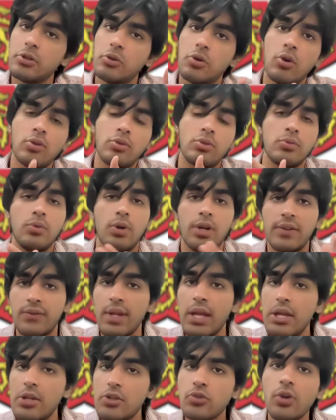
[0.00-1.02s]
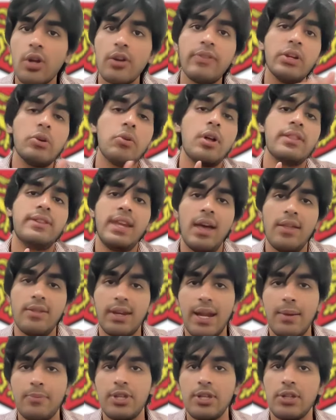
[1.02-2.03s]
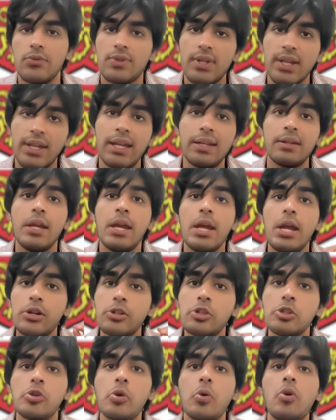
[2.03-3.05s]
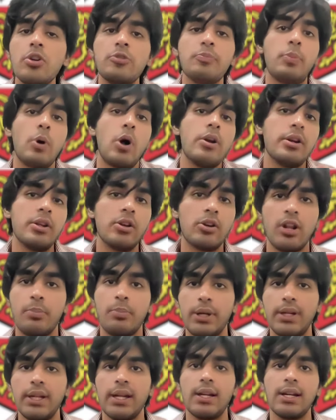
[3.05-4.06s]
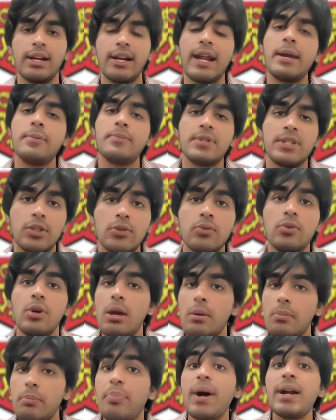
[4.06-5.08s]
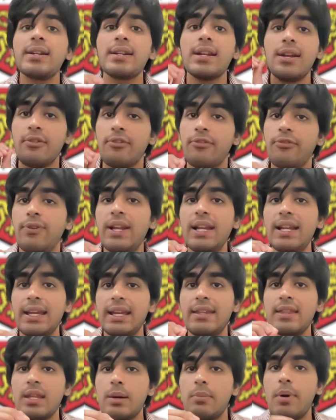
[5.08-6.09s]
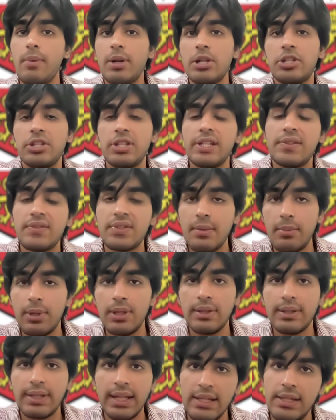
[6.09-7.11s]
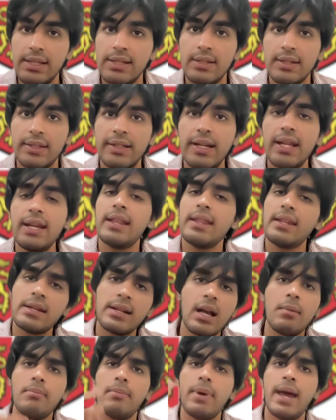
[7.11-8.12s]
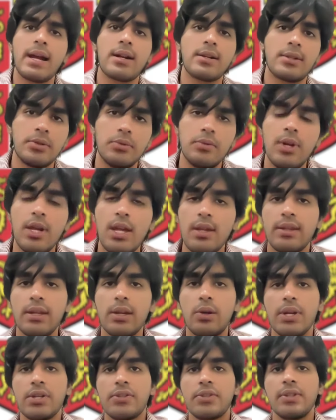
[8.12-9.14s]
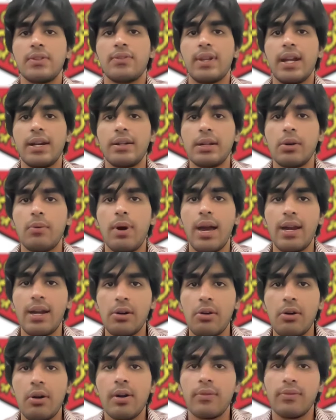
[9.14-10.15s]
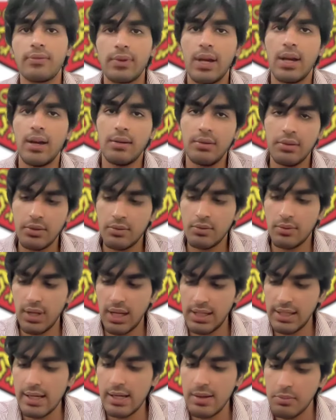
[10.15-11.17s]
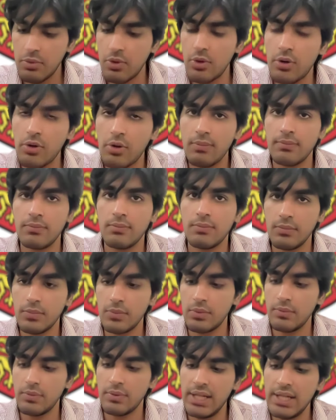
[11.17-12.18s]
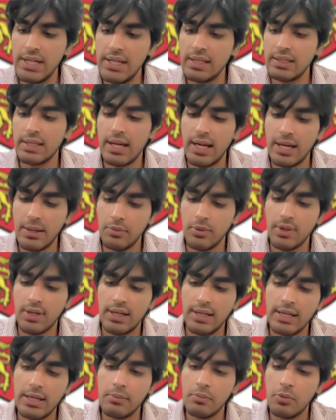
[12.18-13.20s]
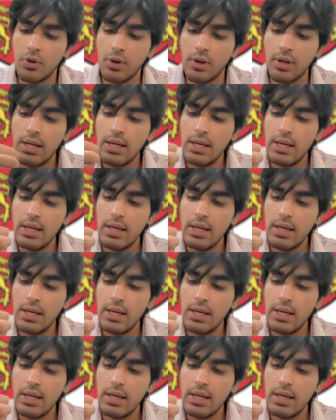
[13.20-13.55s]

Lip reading: go towards solving all the other MCQs. Again, don't ponder on a particular MCQ, but fill in the bubble sheet simultaneously. And then come back to the questions that require a lot of, a little more reading time or a little more